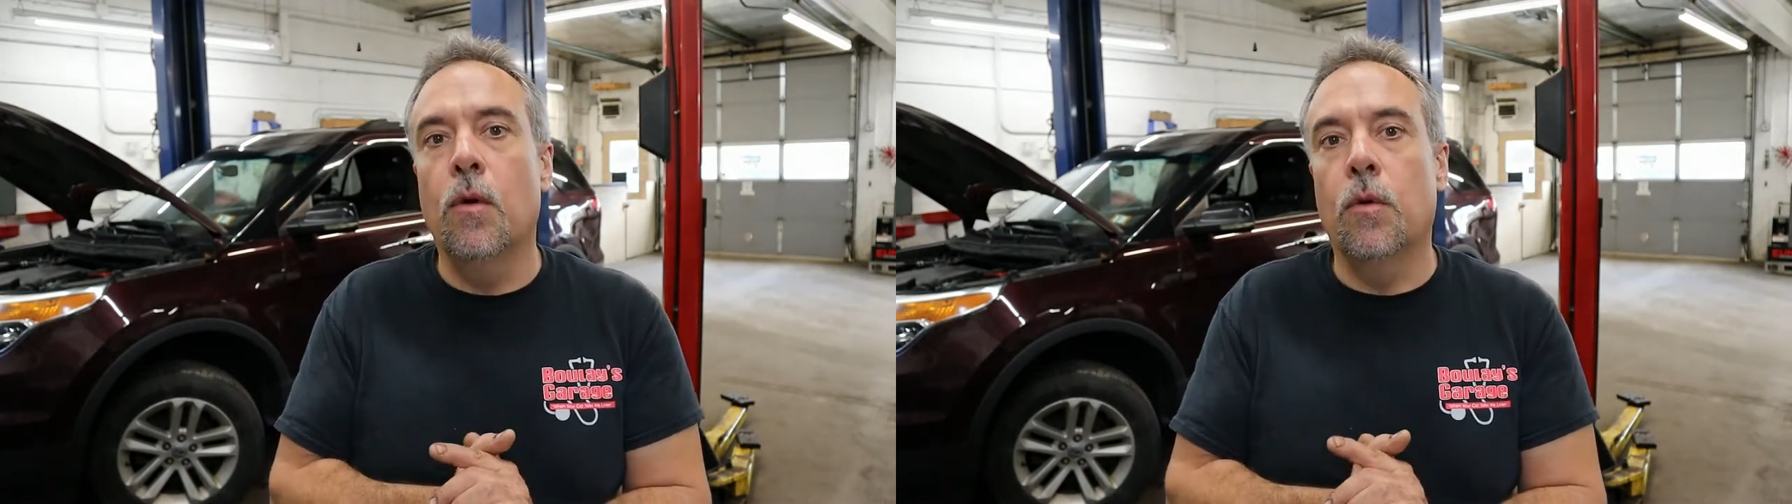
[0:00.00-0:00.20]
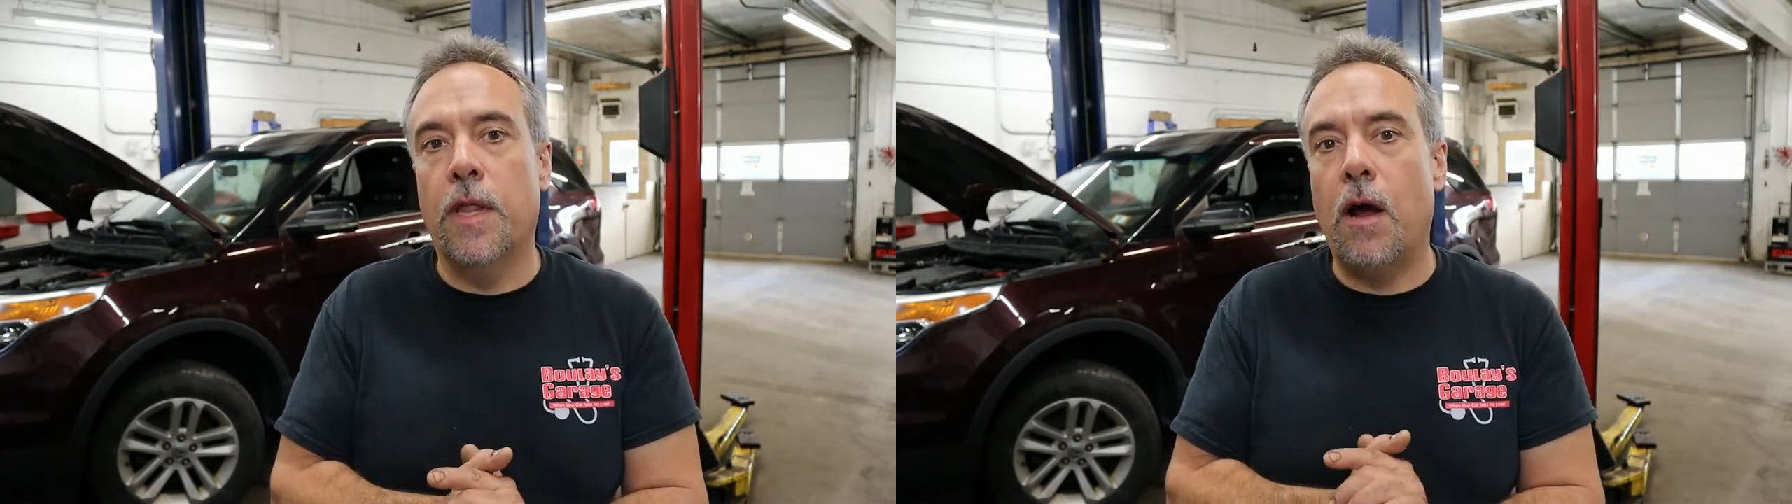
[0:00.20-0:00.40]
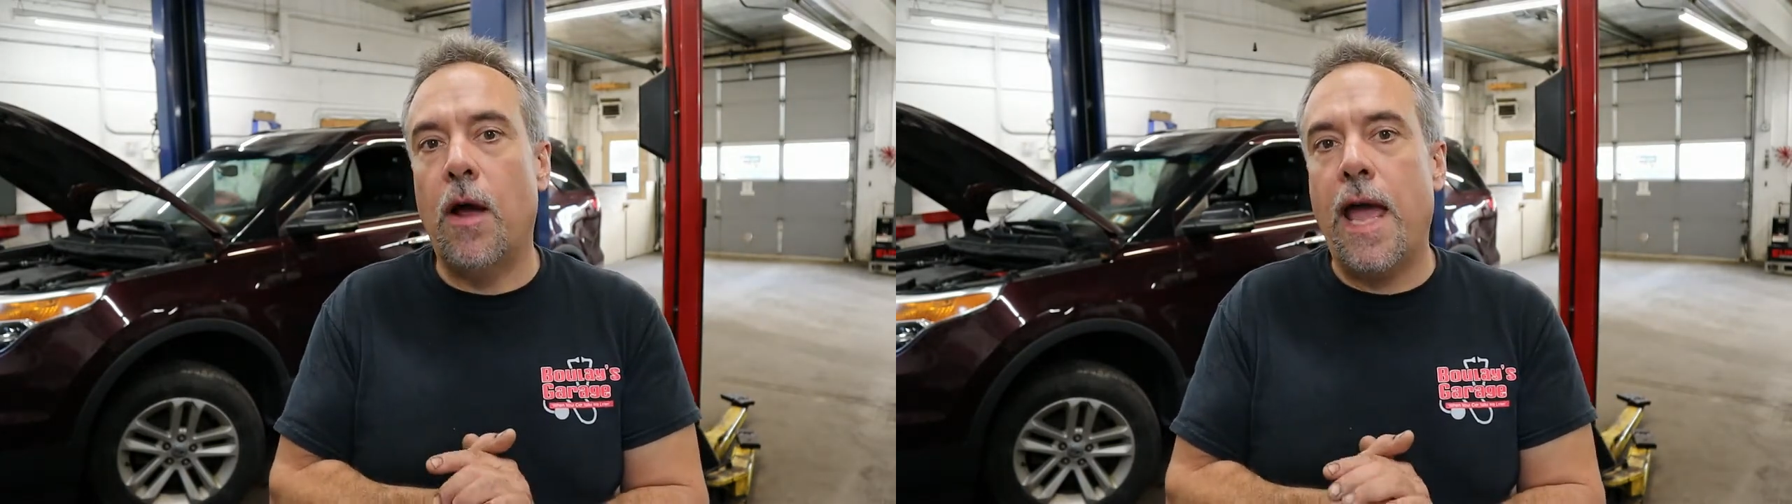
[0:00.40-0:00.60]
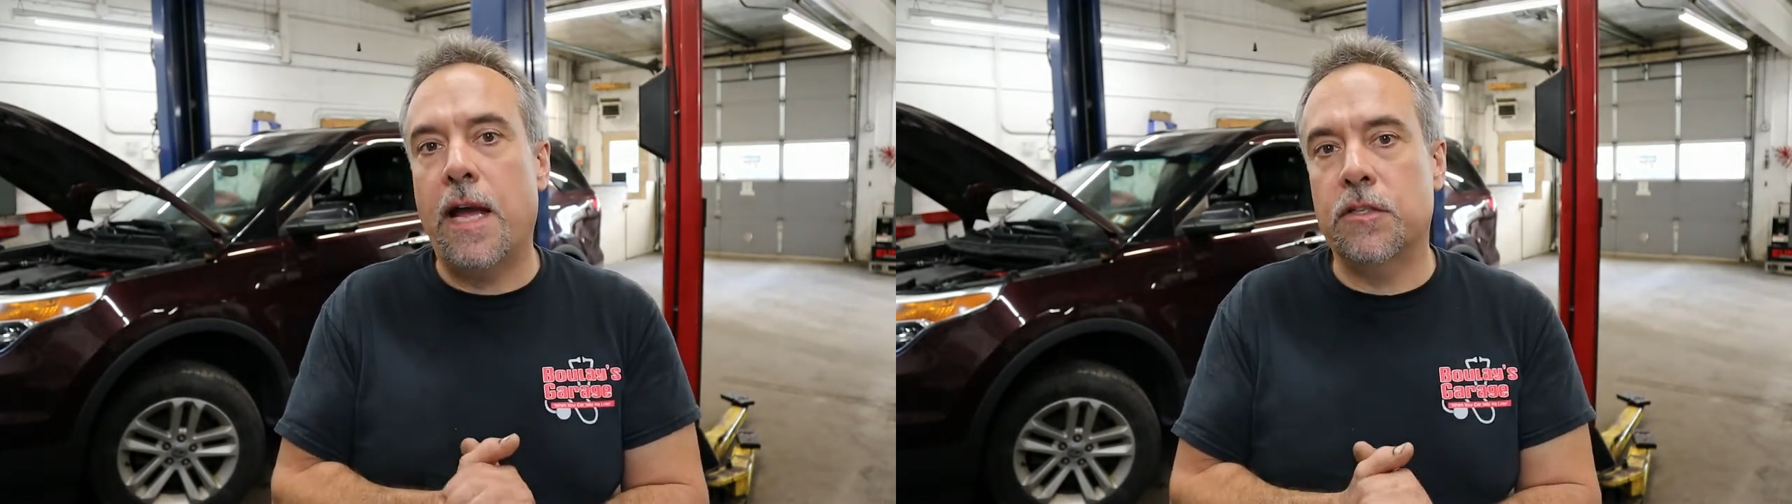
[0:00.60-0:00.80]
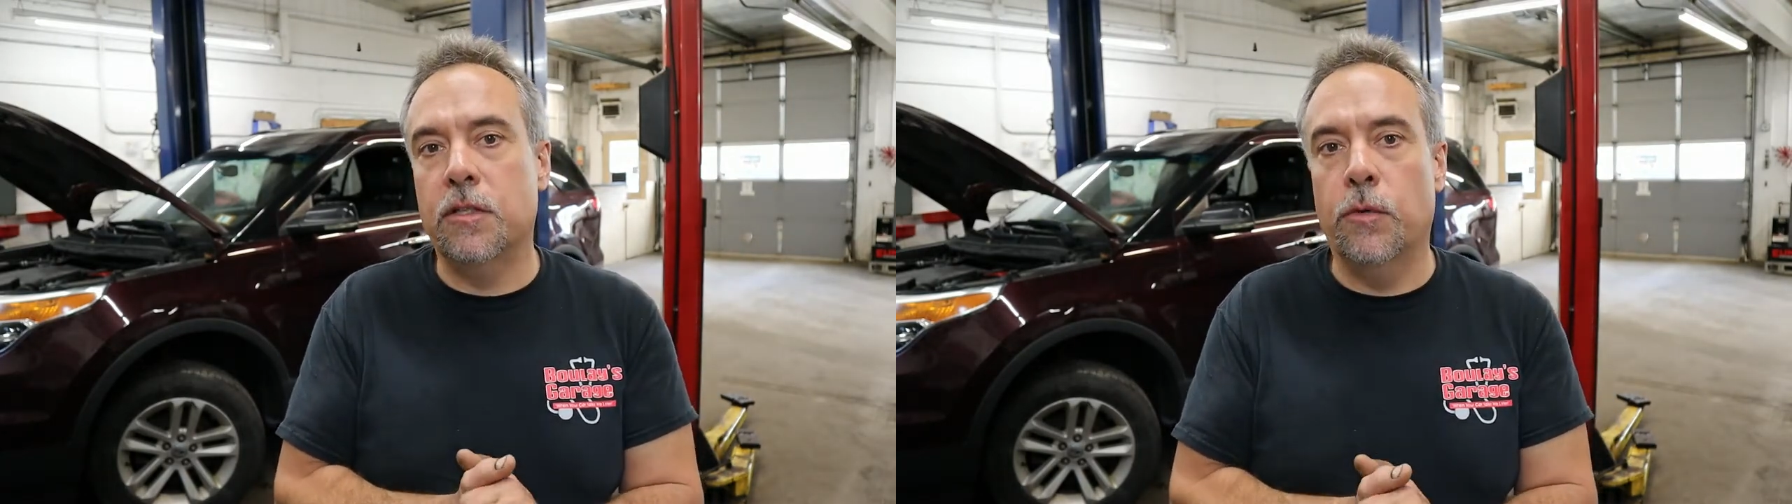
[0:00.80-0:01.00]
without
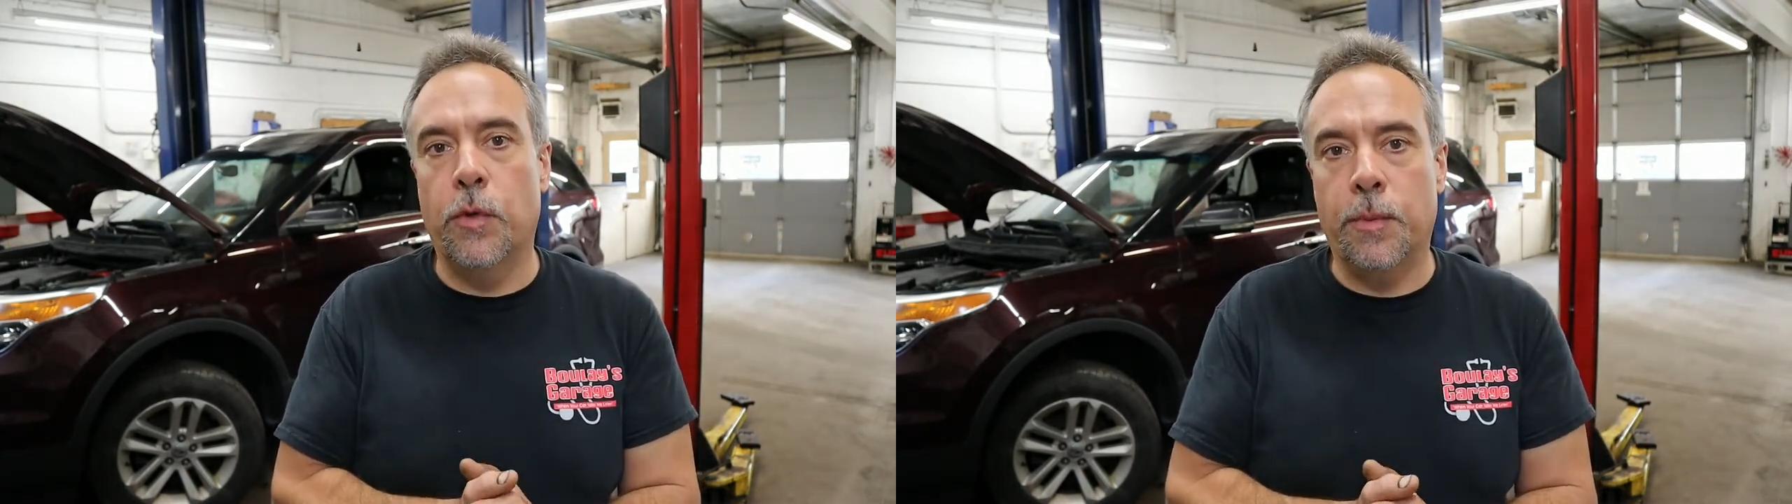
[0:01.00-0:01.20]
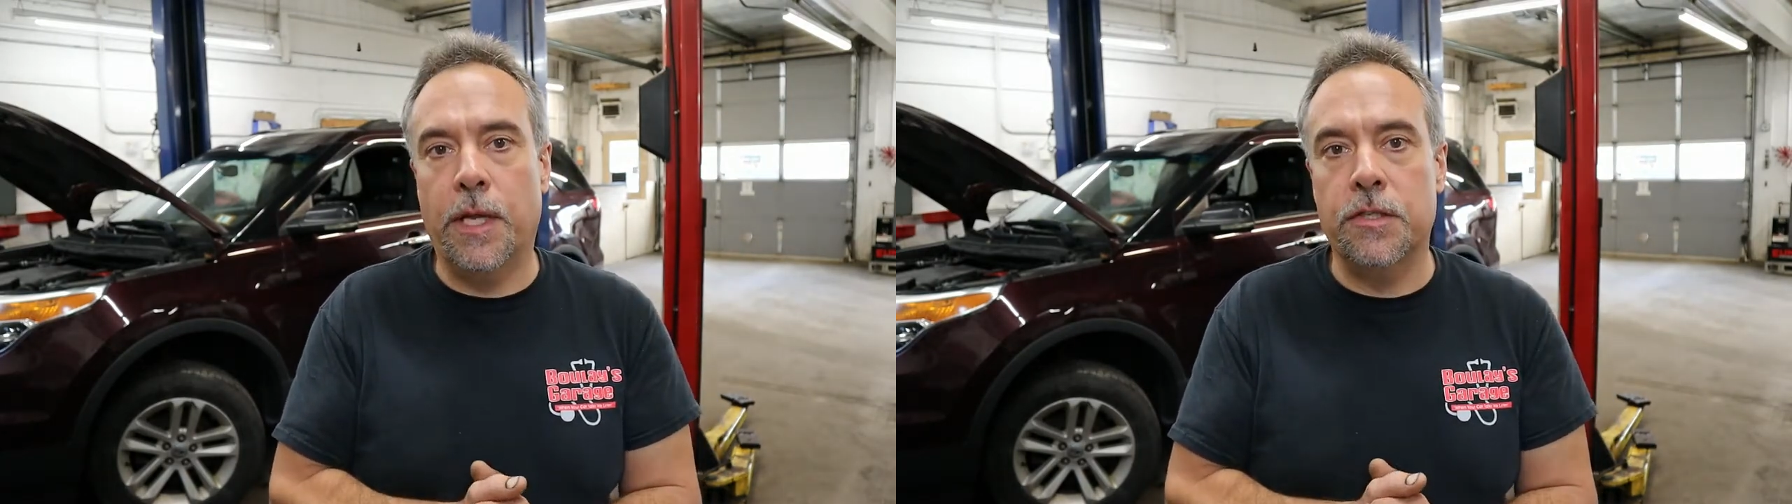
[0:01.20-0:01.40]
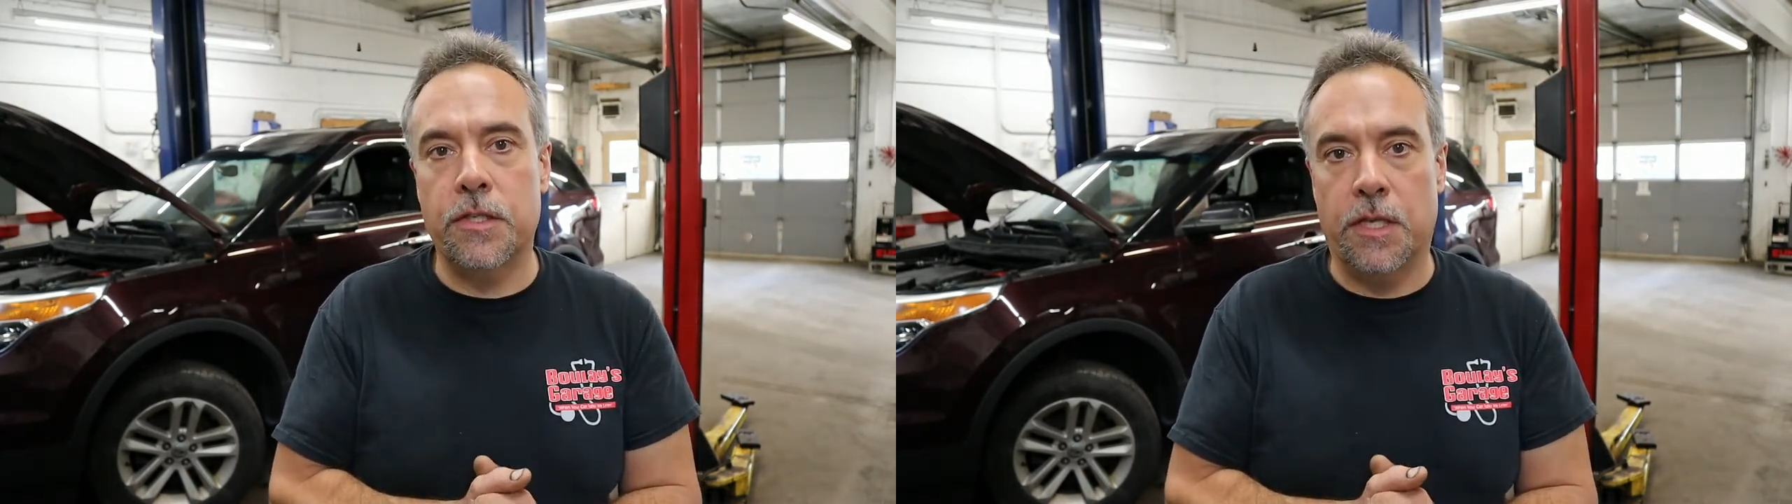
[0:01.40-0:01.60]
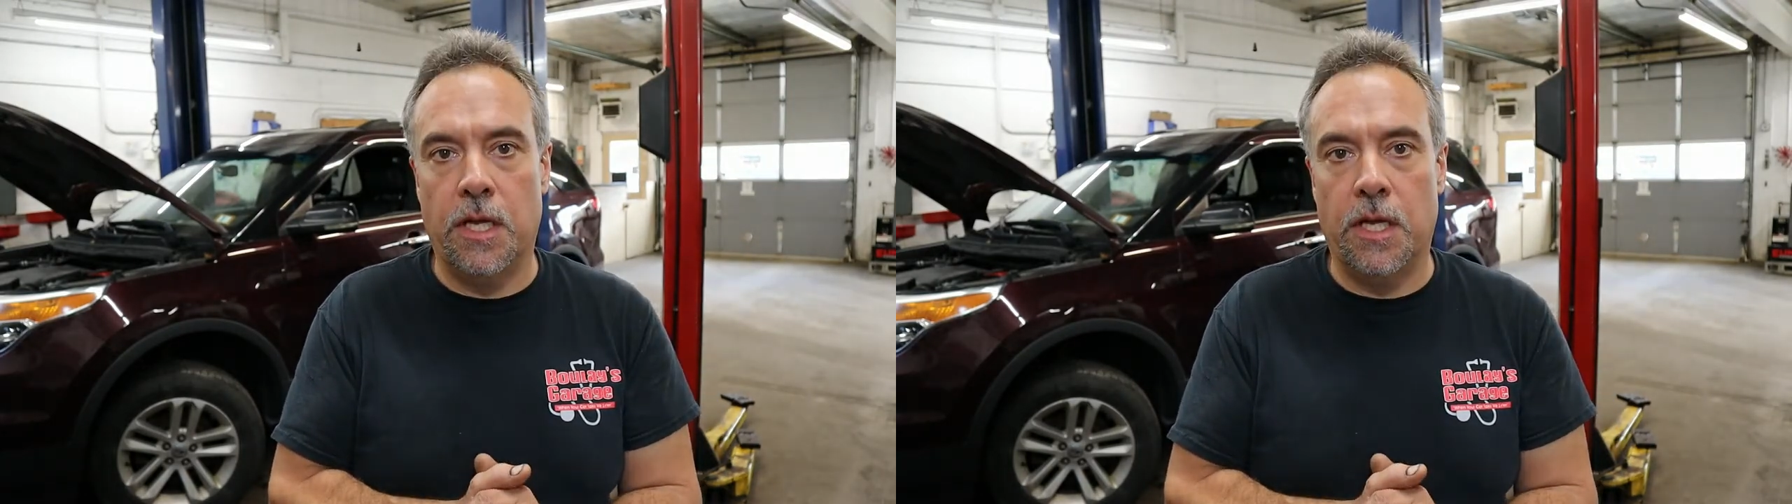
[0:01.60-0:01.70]
actually replacing